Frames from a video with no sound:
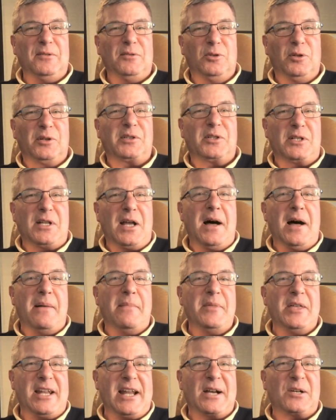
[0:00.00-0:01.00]
looks
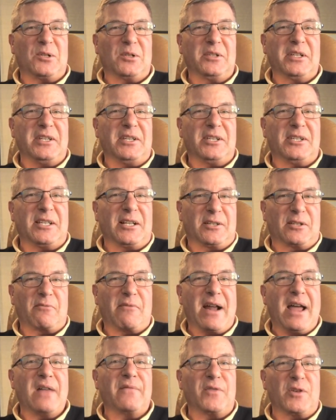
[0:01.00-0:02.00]
dumb that actually sticks
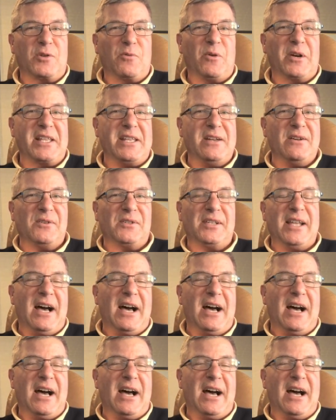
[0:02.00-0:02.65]
around for 20 years.